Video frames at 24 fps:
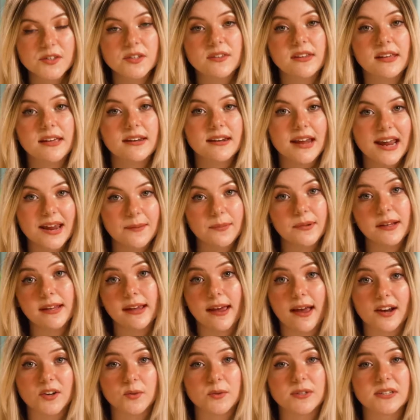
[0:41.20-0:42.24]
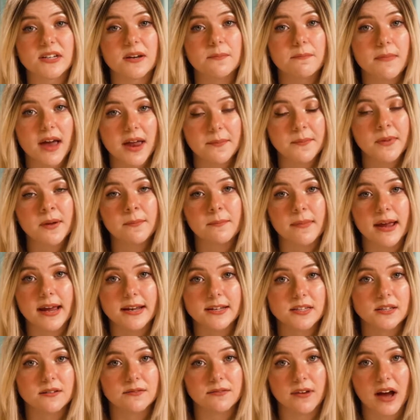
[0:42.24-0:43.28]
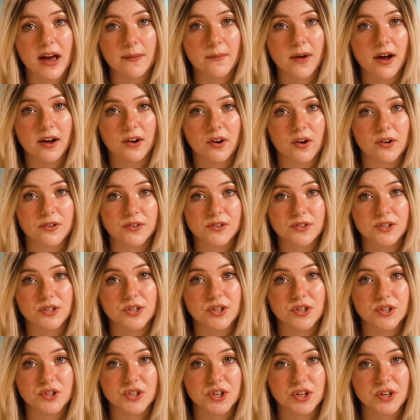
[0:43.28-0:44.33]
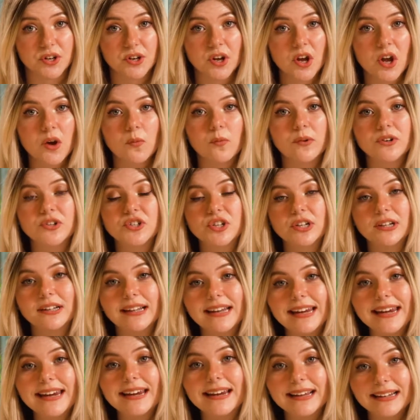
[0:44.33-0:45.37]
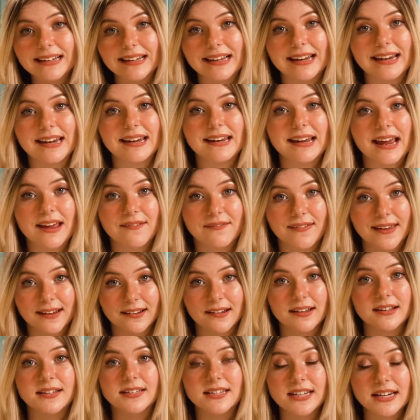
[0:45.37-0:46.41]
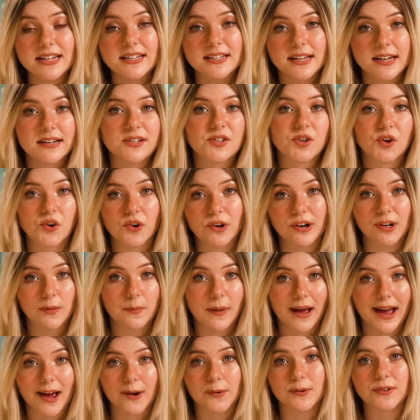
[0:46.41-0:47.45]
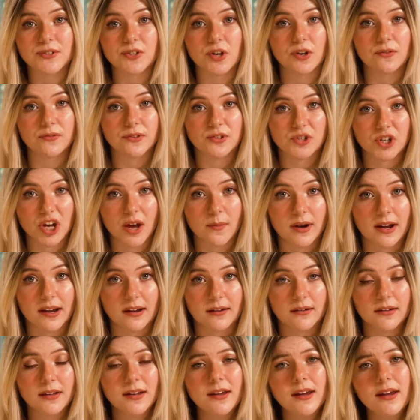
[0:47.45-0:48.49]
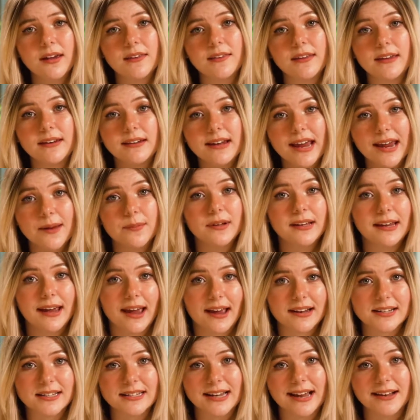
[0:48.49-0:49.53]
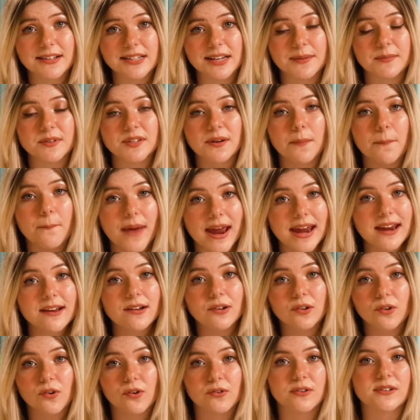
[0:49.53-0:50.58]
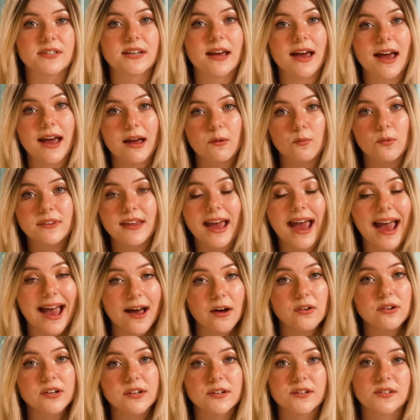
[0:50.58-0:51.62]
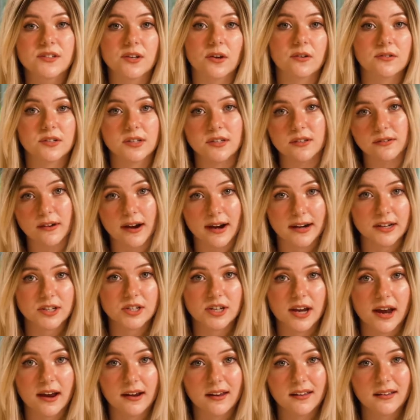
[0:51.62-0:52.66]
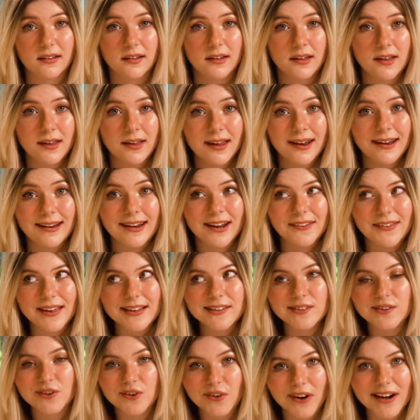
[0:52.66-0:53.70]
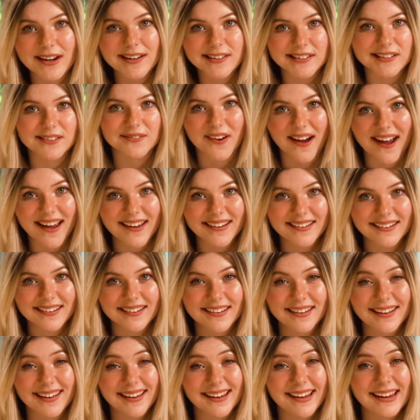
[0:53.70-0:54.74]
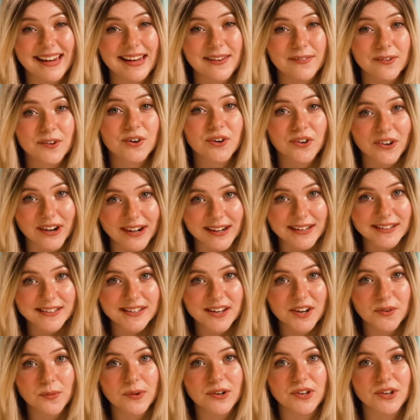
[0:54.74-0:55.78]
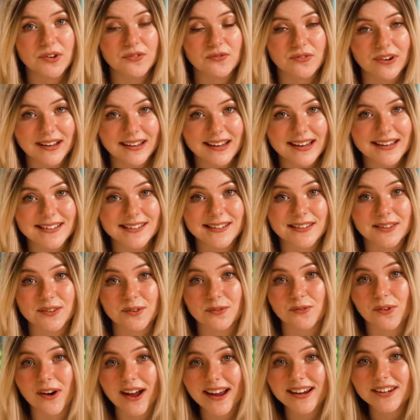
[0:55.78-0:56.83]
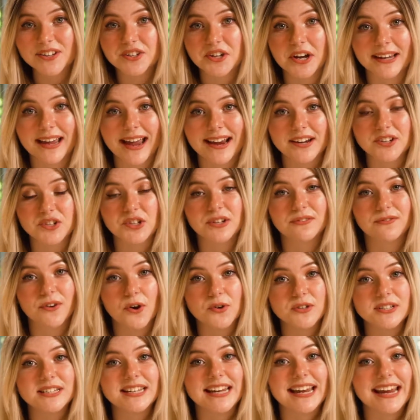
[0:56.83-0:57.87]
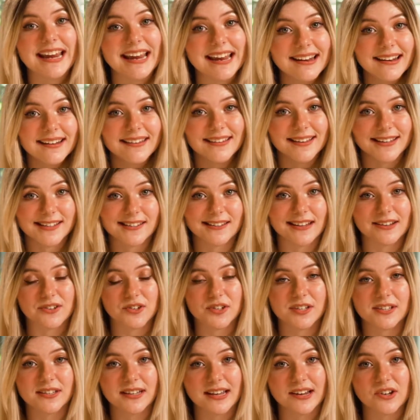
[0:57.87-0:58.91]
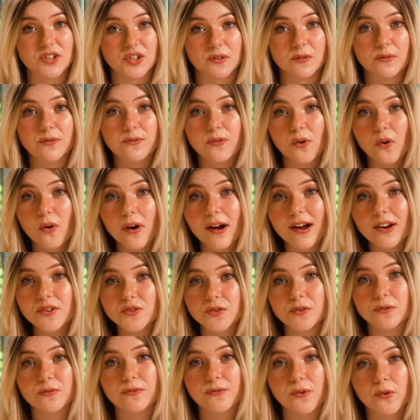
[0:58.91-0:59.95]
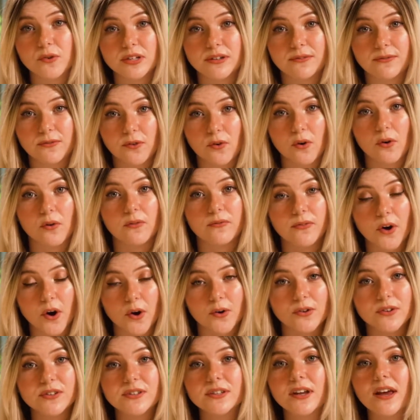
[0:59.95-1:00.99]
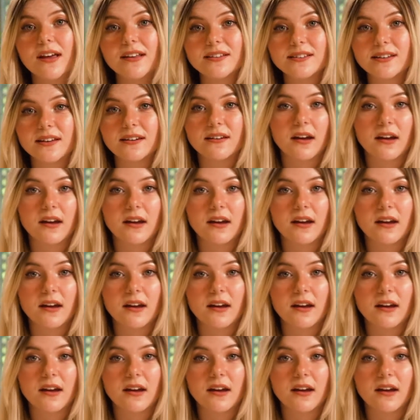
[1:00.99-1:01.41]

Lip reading: So the Enabling Act was an amendment made to the Weimar Constitution, which legally gave Hitler dictatorial powers over Germany. The Enabling Act allowed him to make laws without consulting the Reichstag. Now that's crazy, right? Even crazier when you realize that the Reichstag actually voted in this legislation, 444 votes to